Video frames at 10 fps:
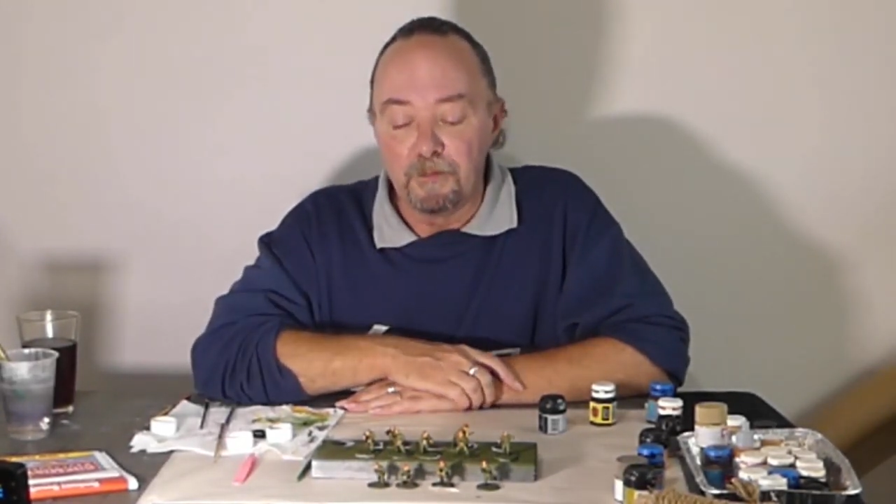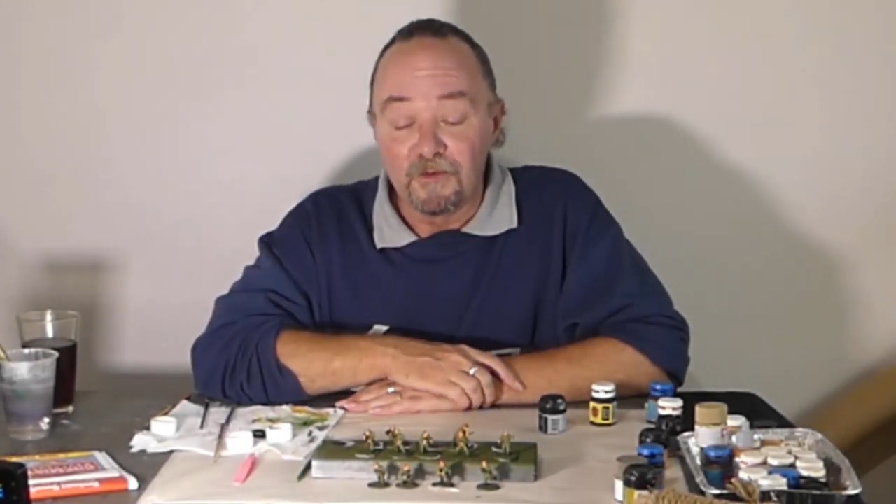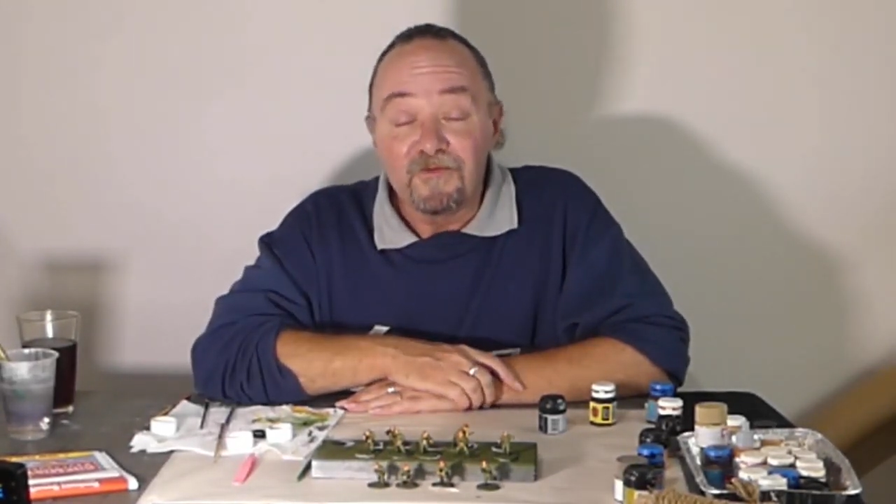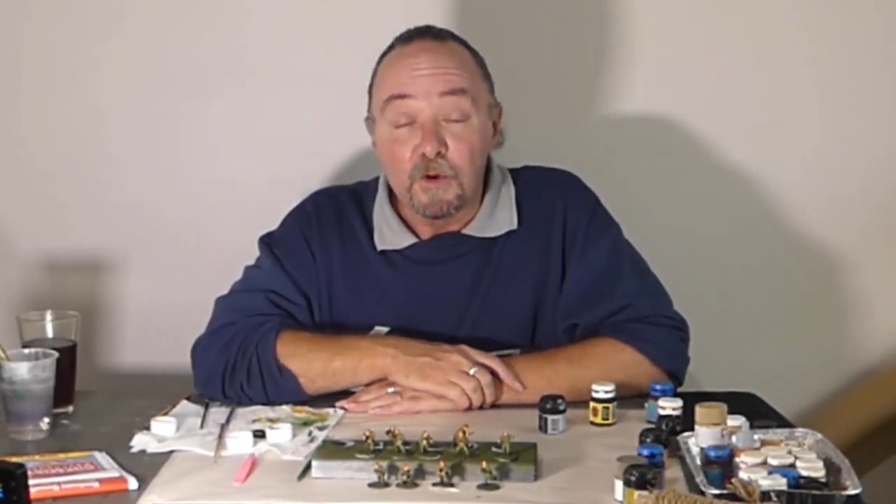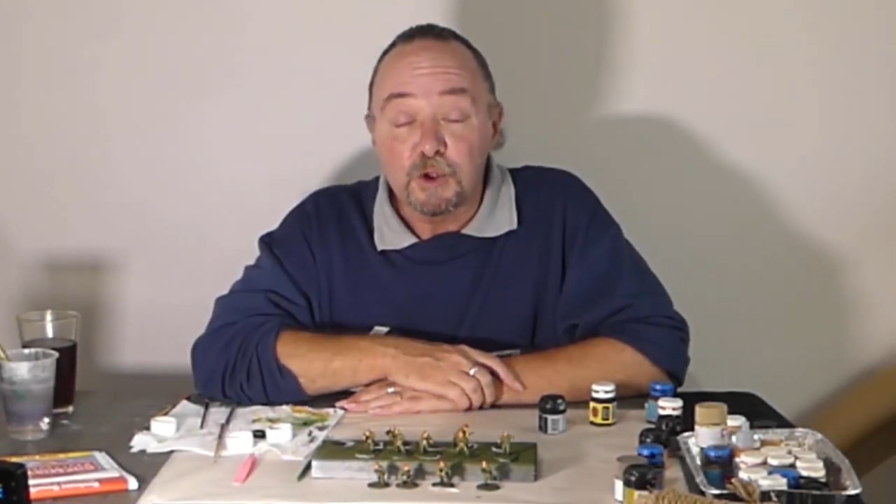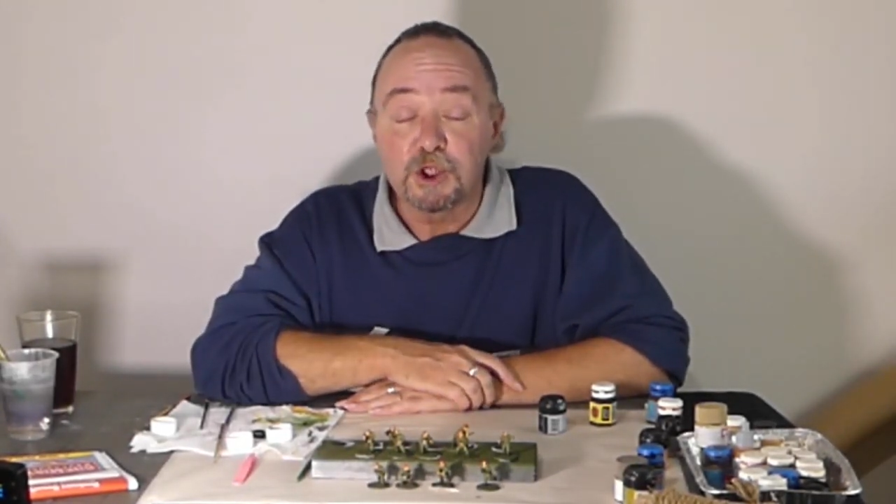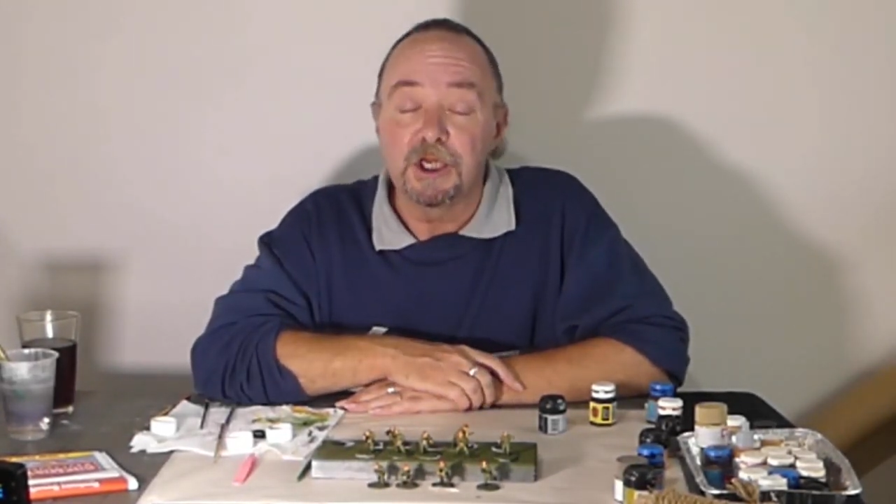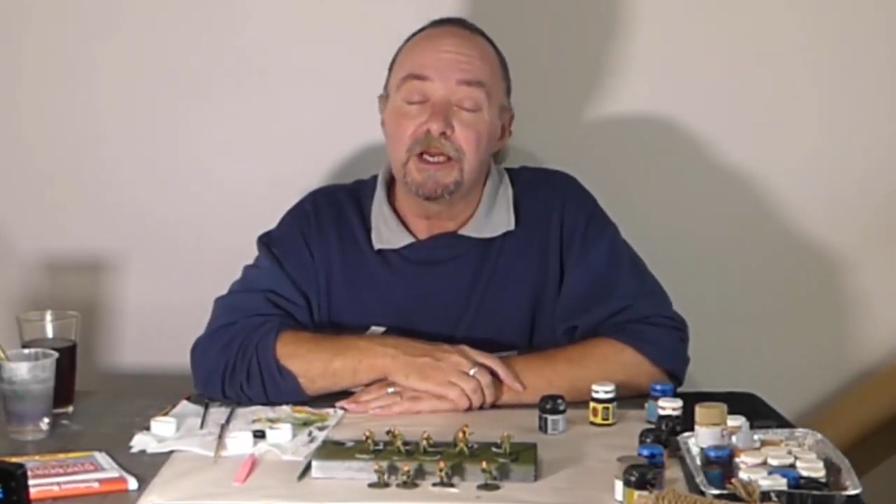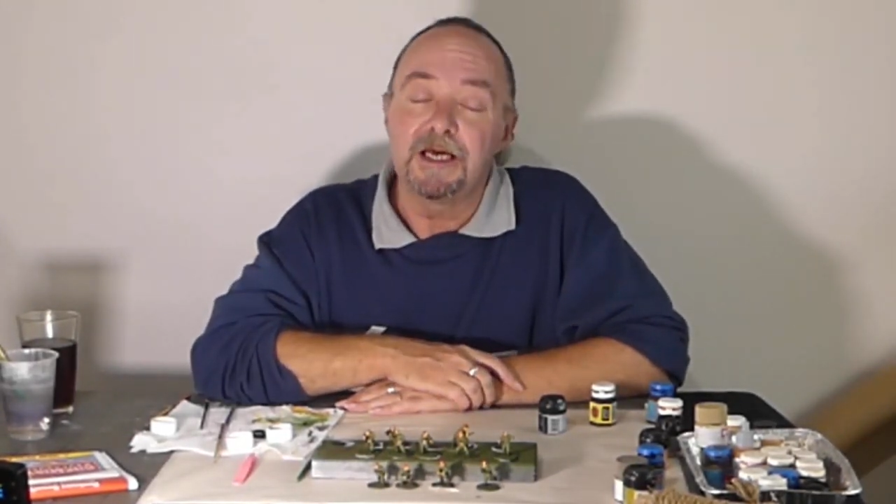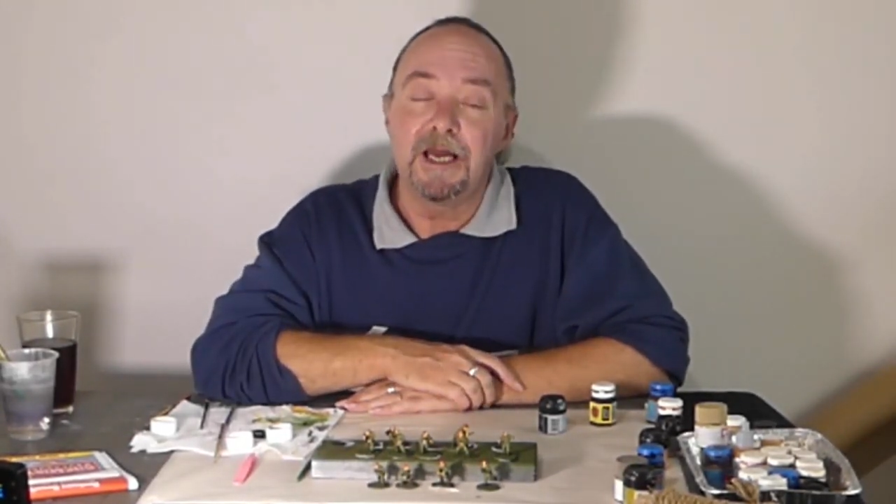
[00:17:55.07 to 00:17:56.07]

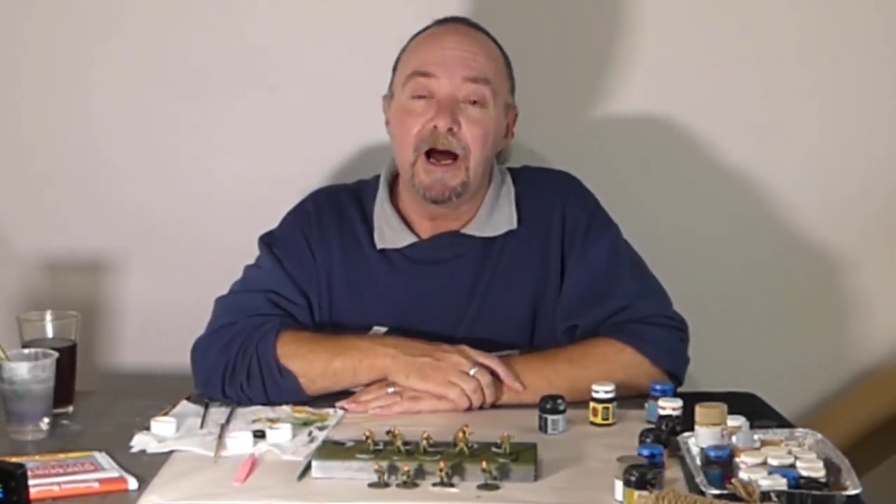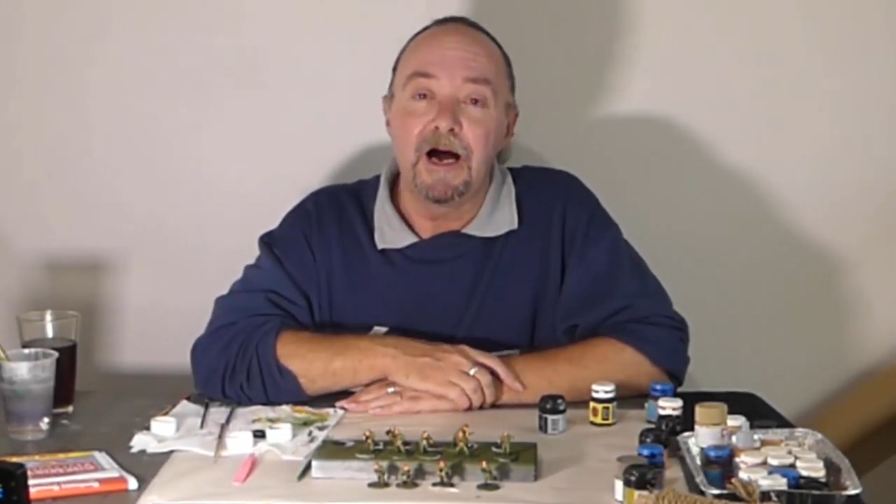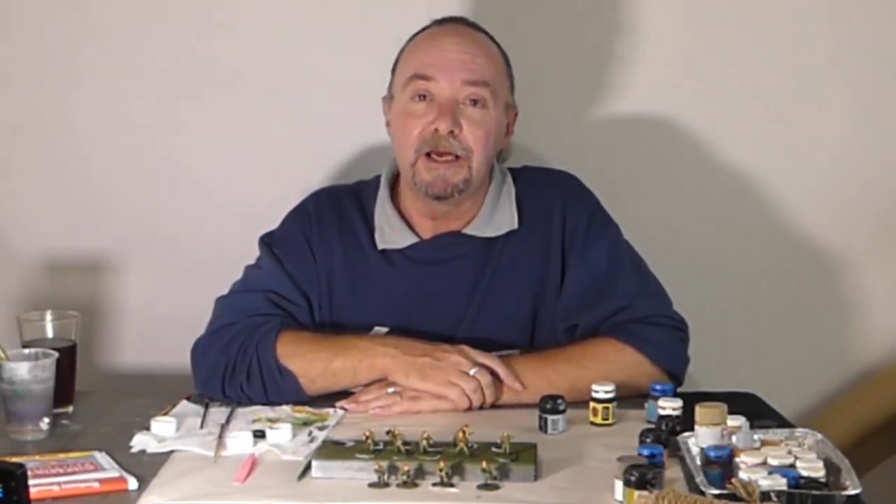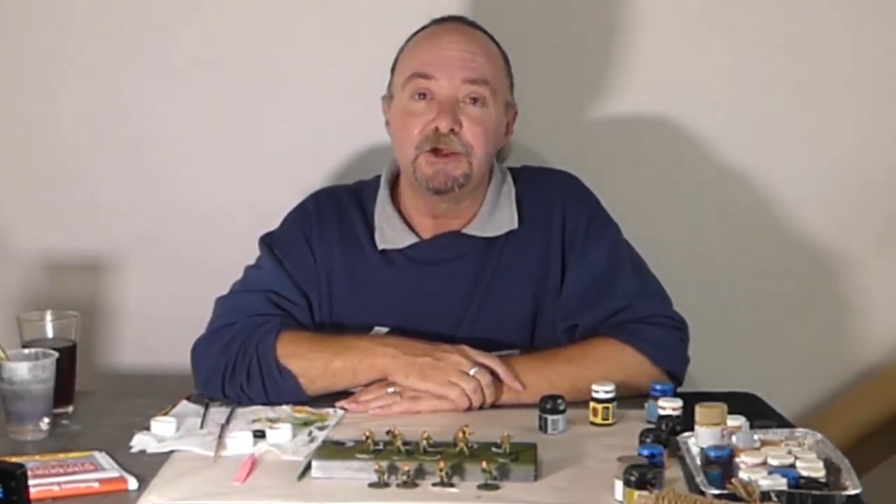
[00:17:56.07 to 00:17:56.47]
Unfortunately, I